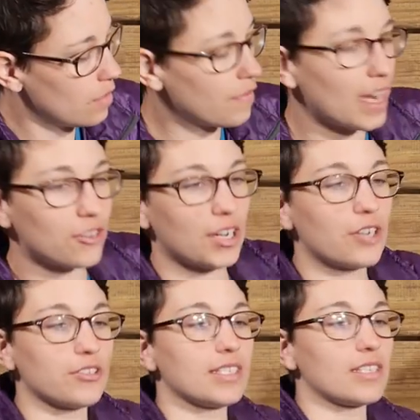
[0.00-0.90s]
We've got
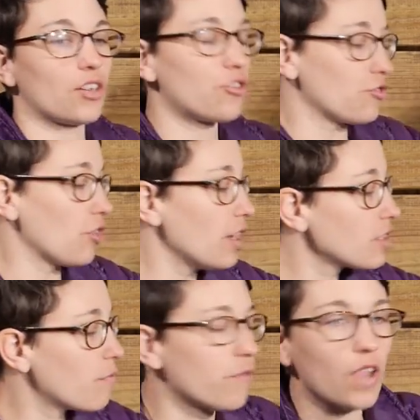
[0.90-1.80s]
Gregory's
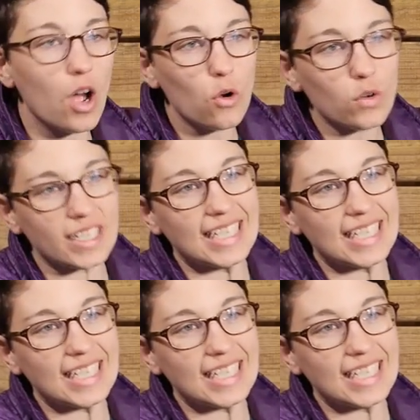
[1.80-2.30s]
CrossFlo